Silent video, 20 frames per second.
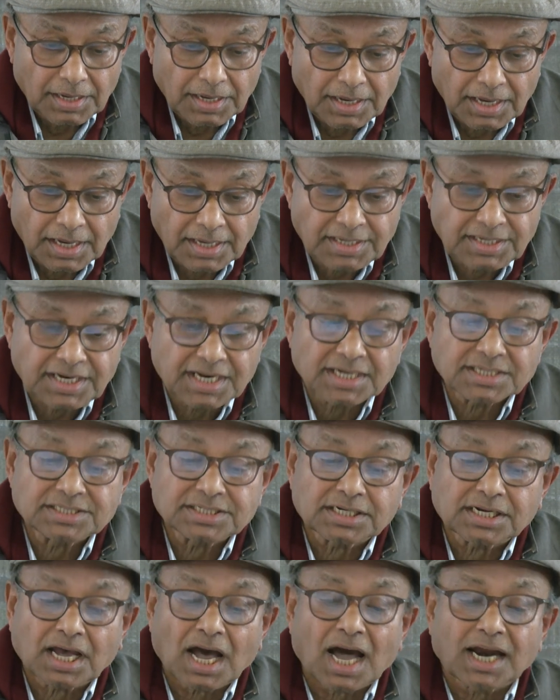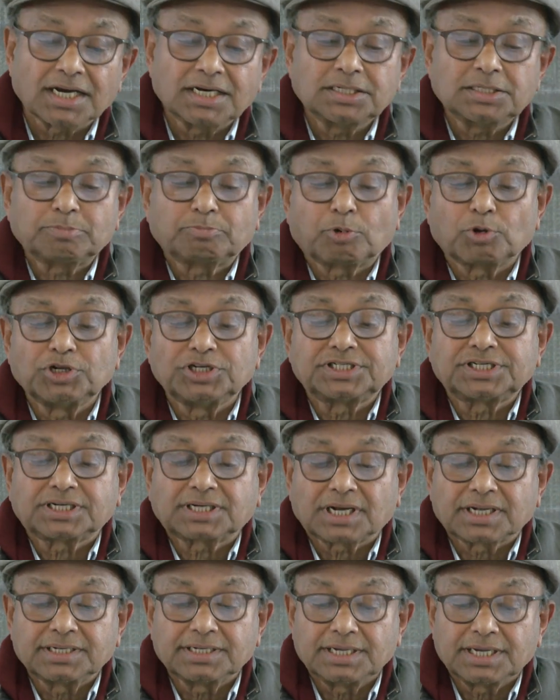India's current
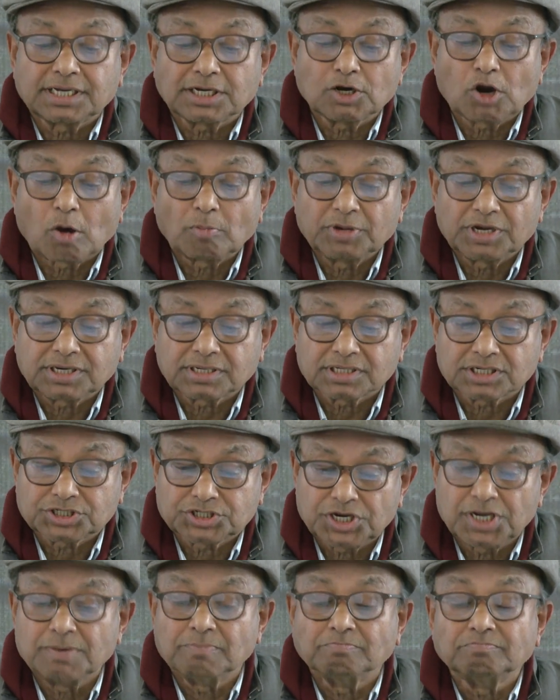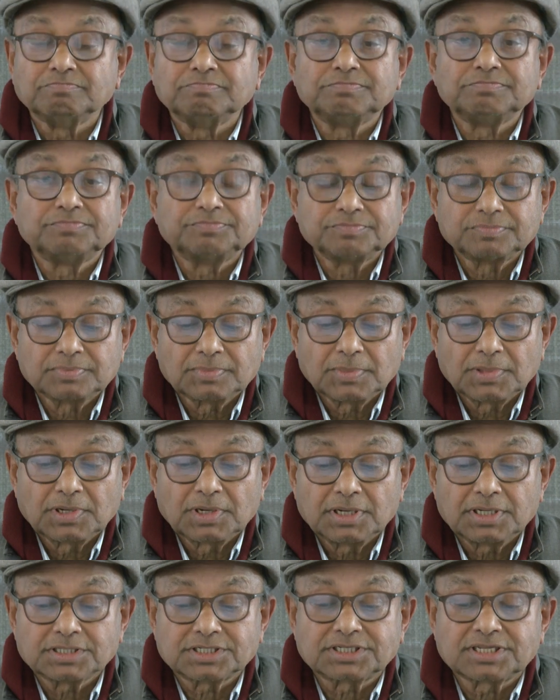political economic regime
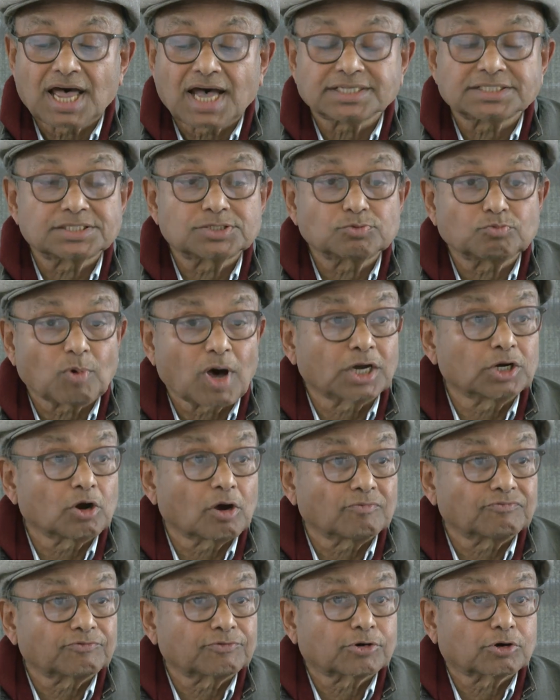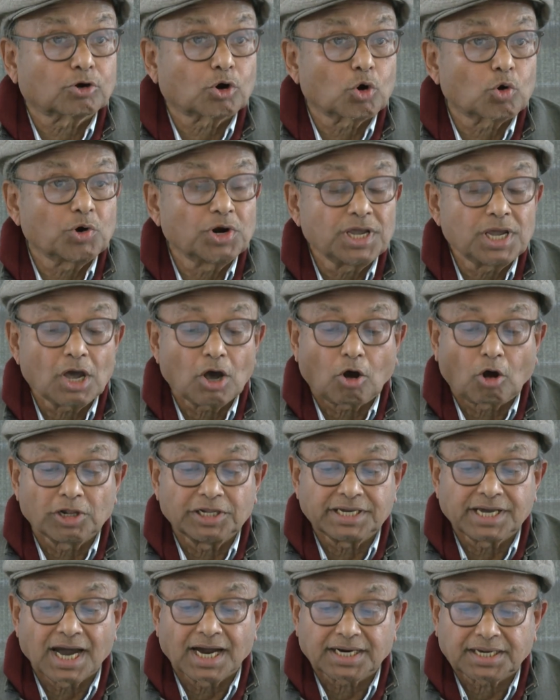is thus one of crony
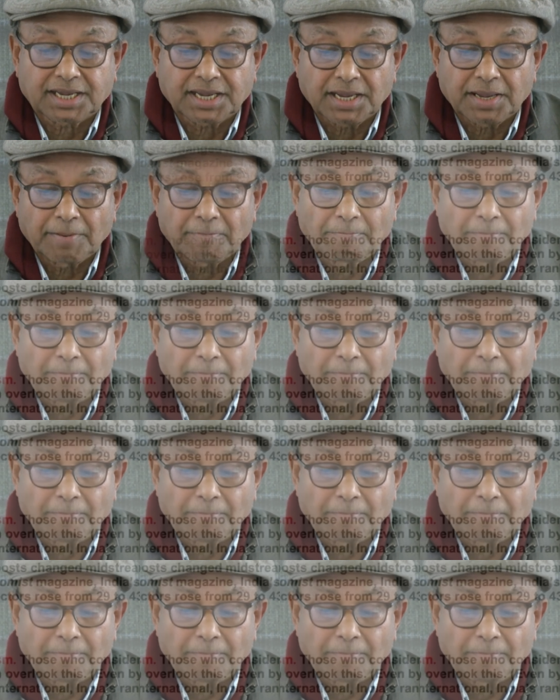oligarchy.